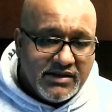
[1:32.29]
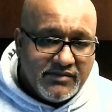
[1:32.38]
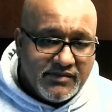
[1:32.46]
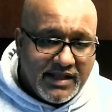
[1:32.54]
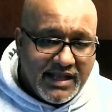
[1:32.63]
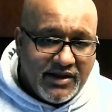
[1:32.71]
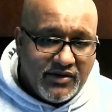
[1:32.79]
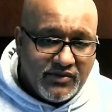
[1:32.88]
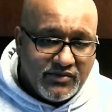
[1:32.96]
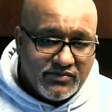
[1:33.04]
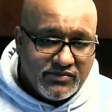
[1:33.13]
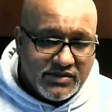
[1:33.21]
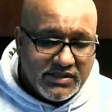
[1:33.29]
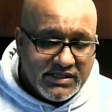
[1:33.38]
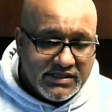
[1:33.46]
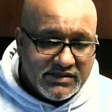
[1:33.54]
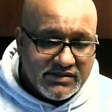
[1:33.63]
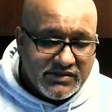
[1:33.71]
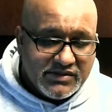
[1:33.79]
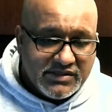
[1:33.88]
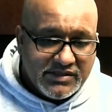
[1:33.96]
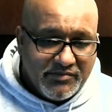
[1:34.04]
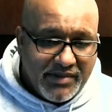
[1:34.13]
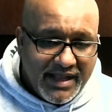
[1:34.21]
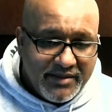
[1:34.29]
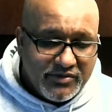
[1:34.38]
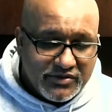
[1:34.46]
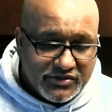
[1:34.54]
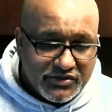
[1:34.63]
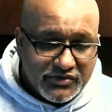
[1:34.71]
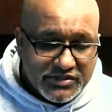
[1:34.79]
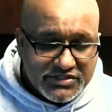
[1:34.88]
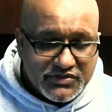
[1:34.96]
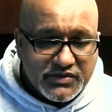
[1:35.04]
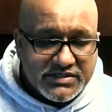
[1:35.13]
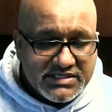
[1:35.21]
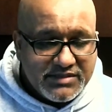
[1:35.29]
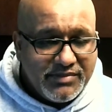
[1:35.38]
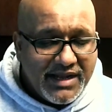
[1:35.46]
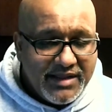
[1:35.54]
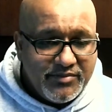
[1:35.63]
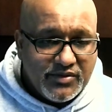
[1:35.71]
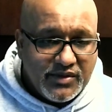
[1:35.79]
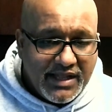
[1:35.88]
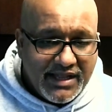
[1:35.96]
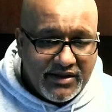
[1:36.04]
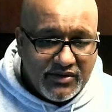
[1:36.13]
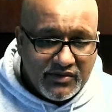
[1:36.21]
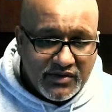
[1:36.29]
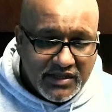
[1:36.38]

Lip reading: how the Bible, through the stories of the Bible, how